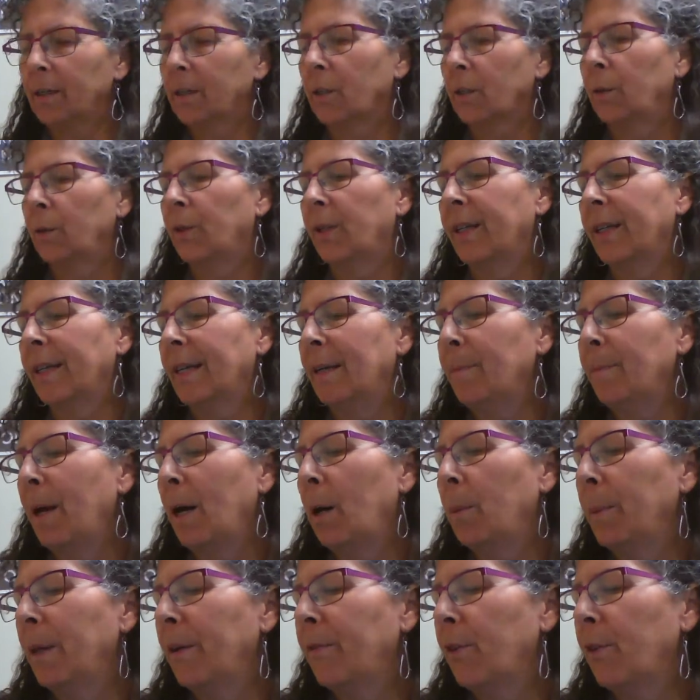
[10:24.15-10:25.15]
So you could
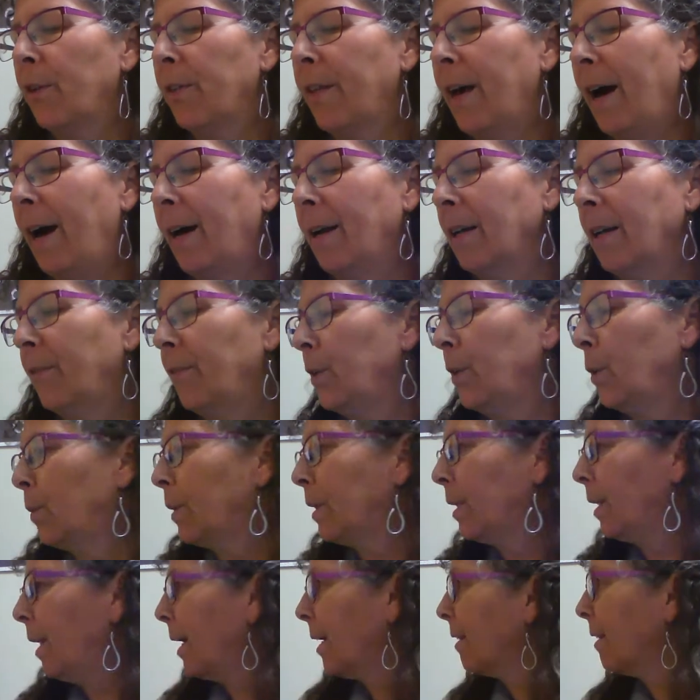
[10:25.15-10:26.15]
email me for that if you
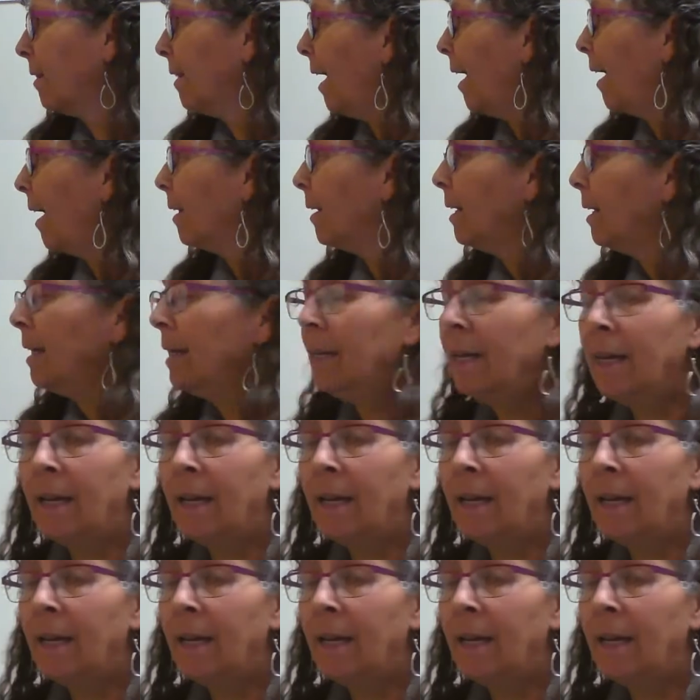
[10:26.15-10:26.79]
would like that.